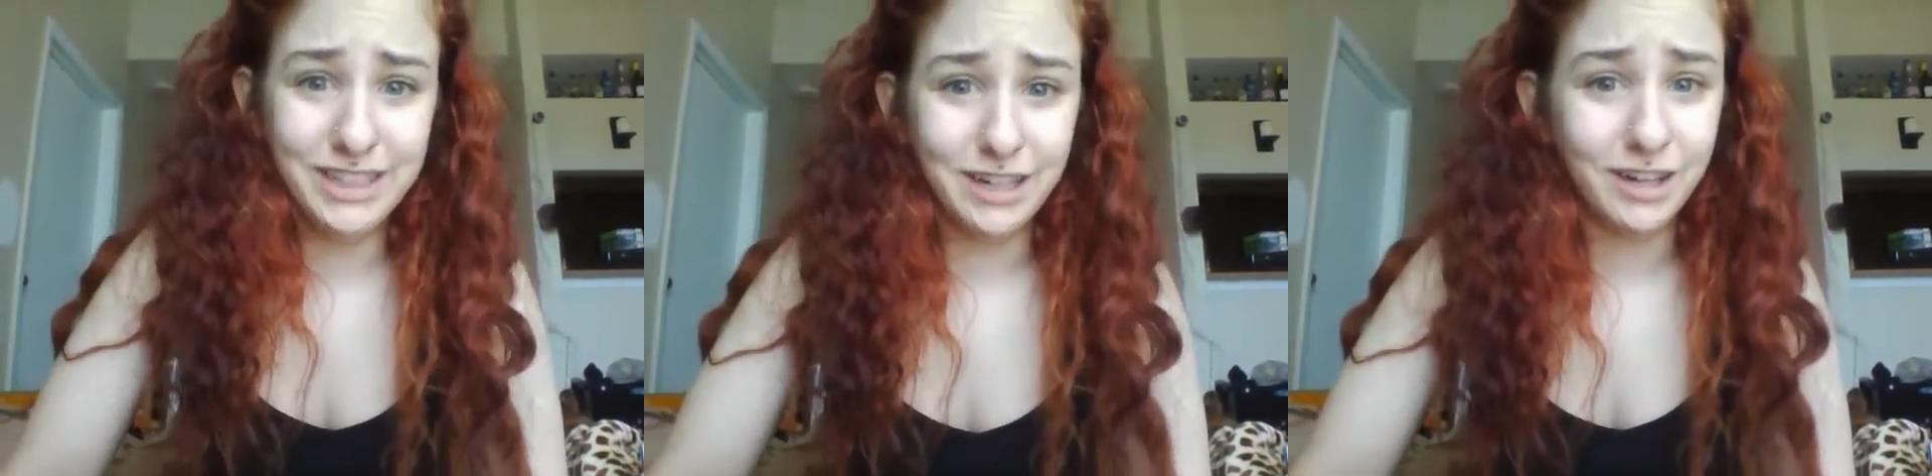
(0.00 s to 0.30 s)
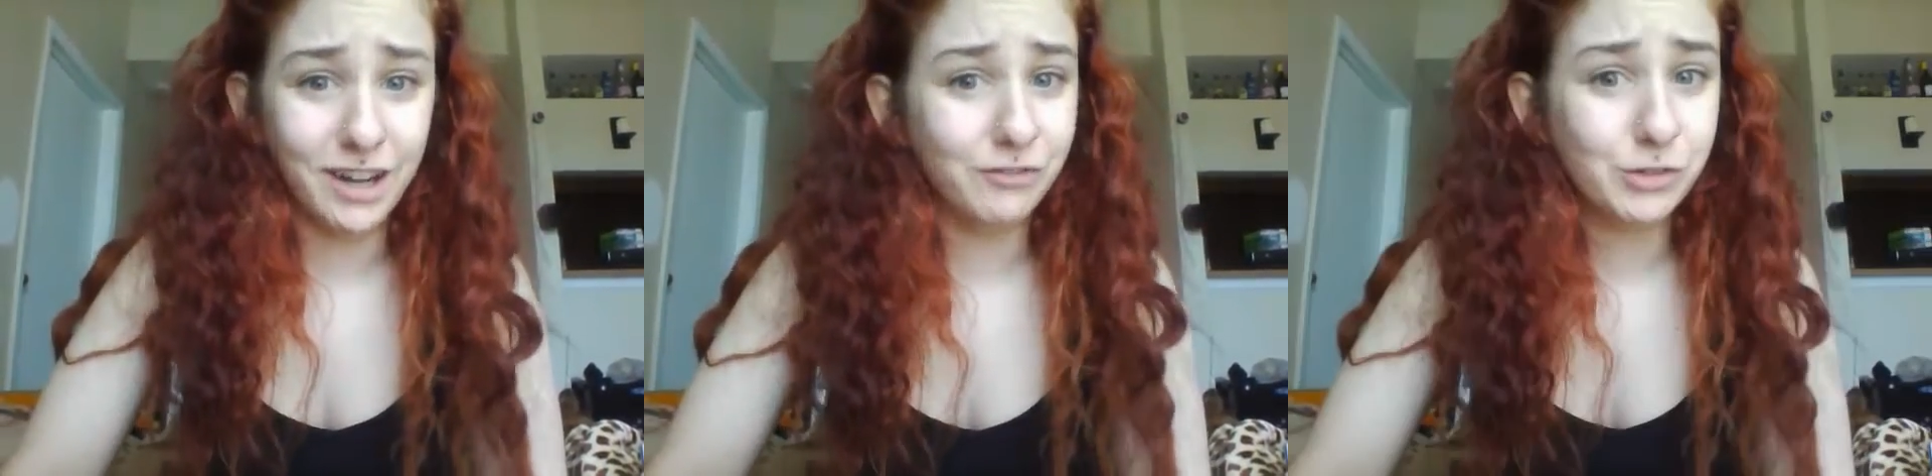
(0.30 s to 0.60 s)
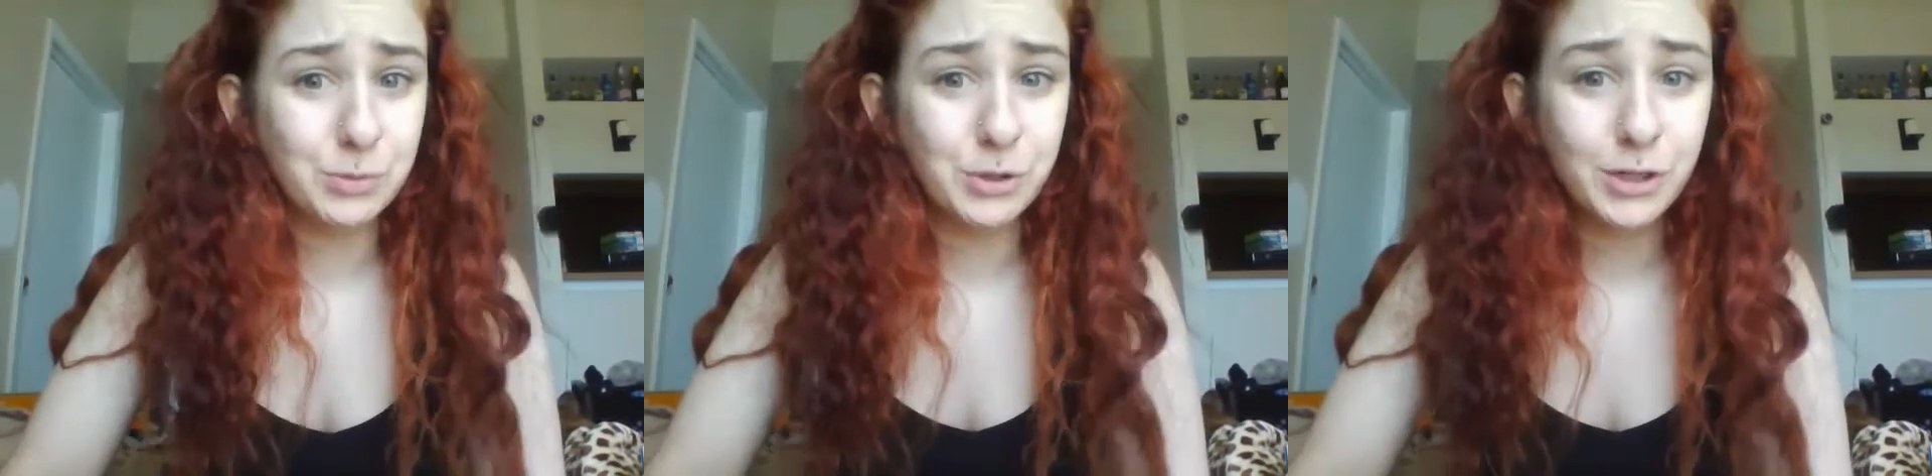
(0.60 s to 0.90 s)

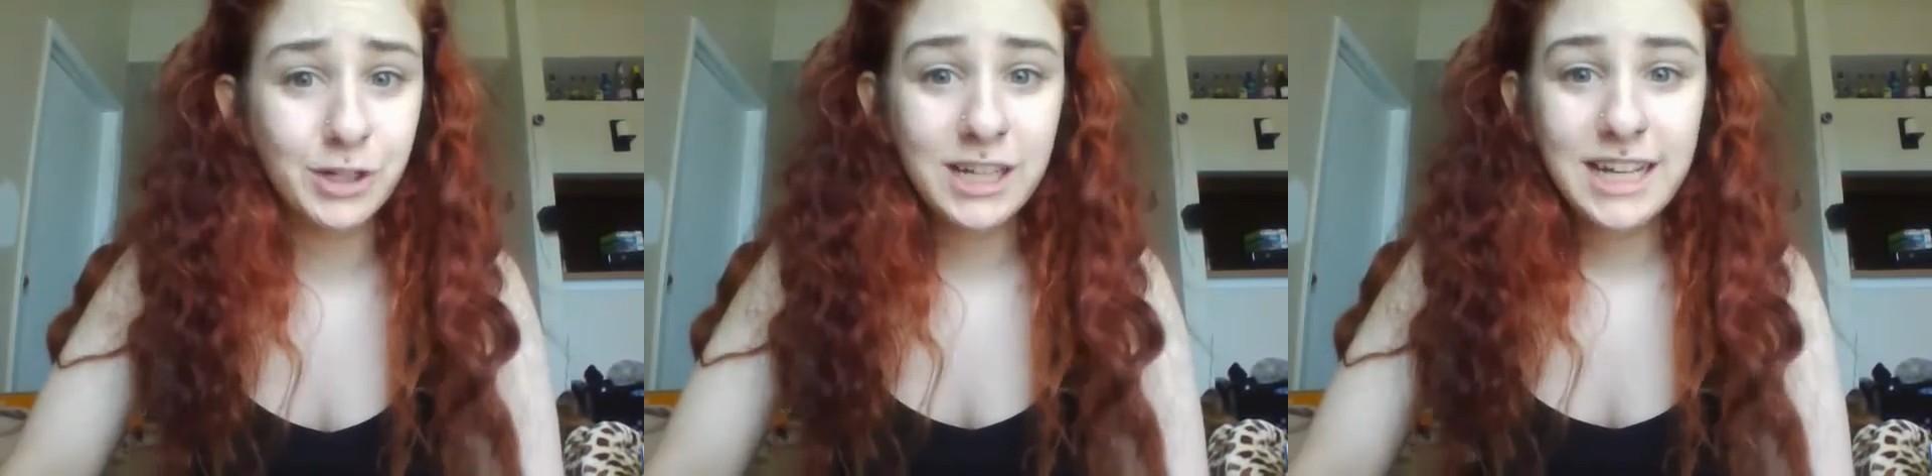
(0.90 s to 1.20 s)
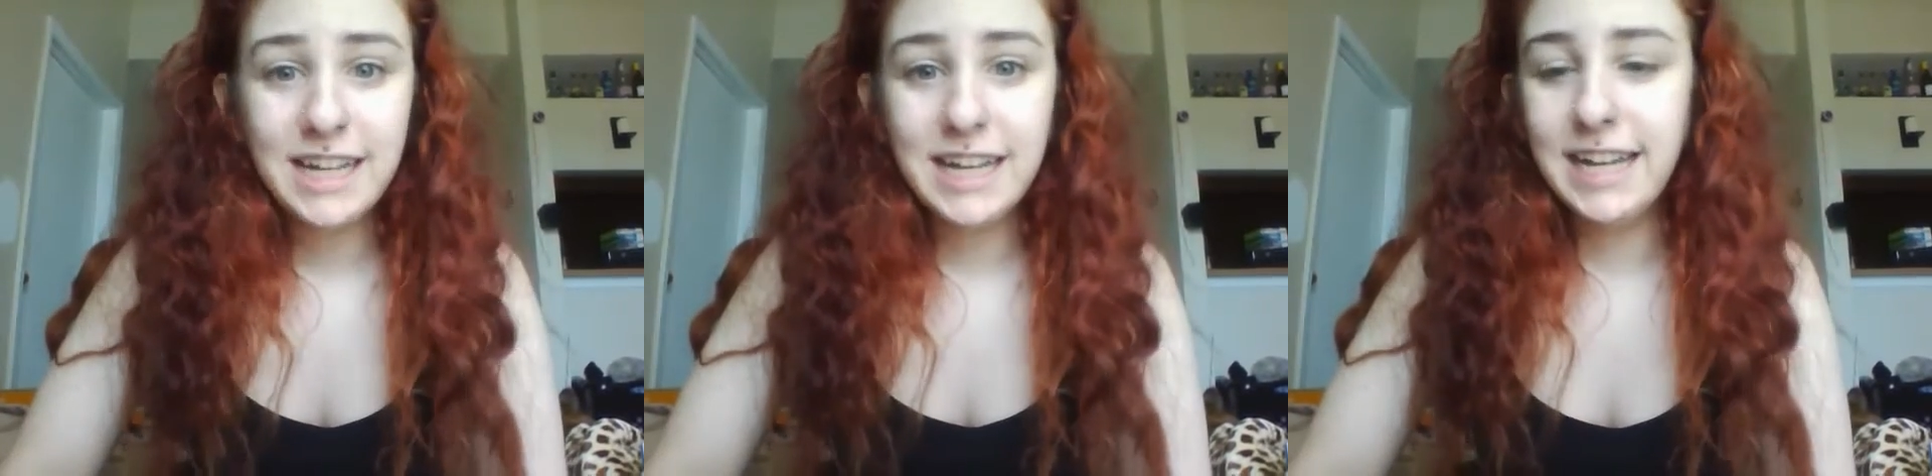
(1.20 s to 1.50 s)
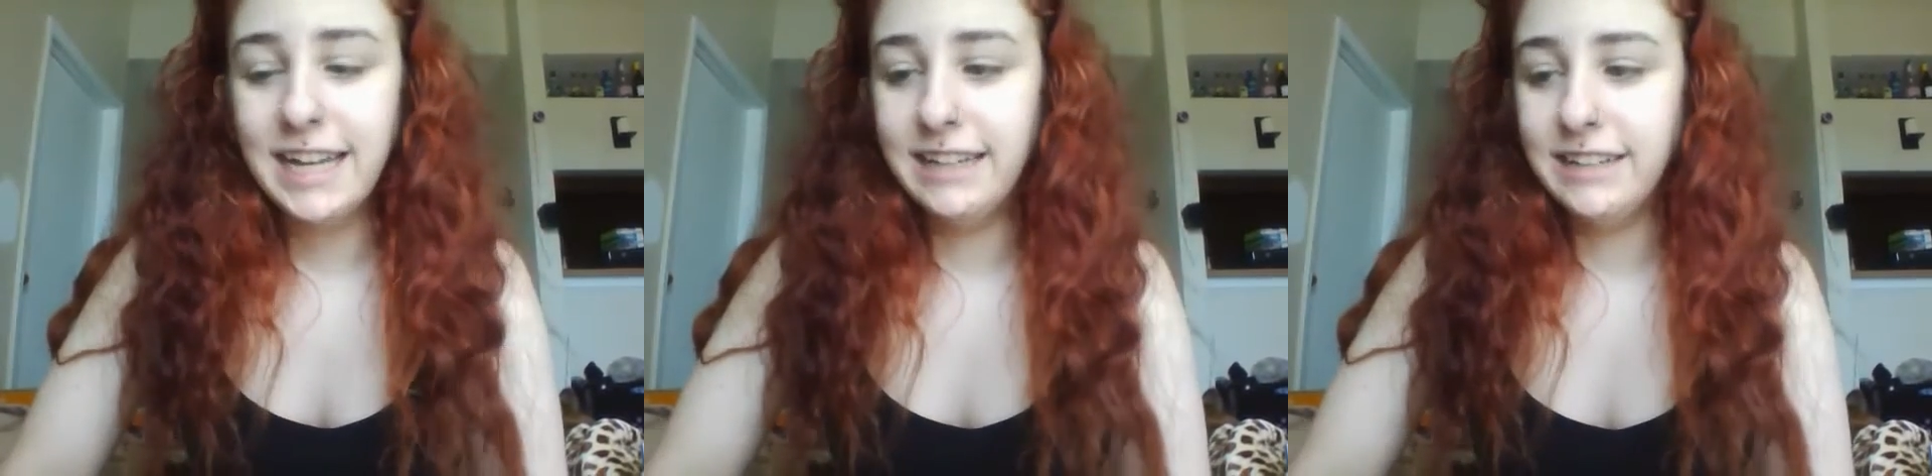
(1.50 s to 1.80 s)
uncomfortable.
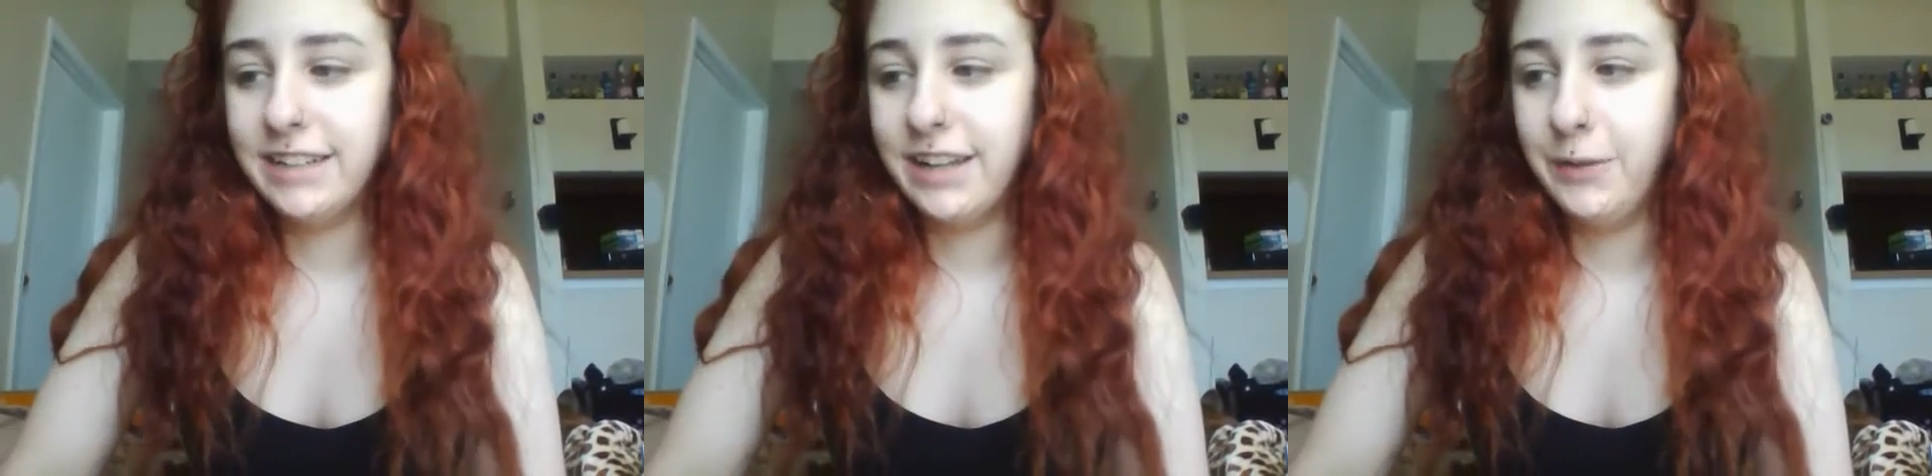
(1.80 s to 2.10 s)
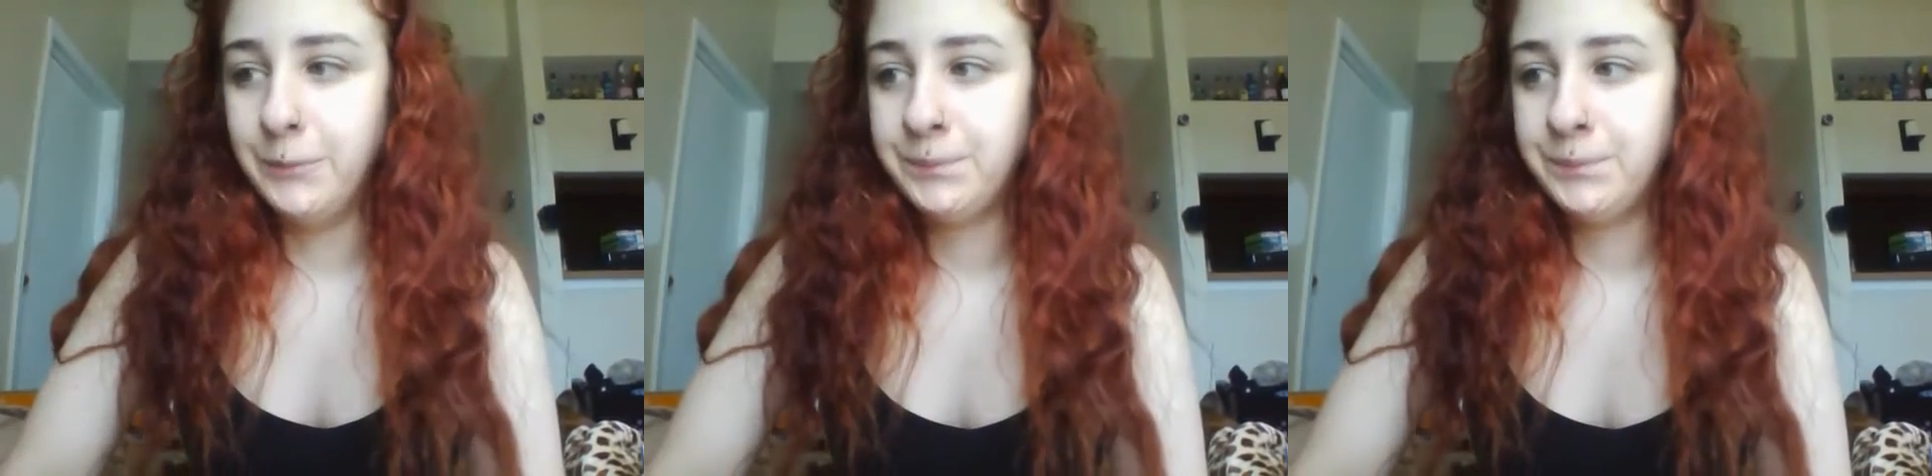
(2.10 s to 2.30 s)
And then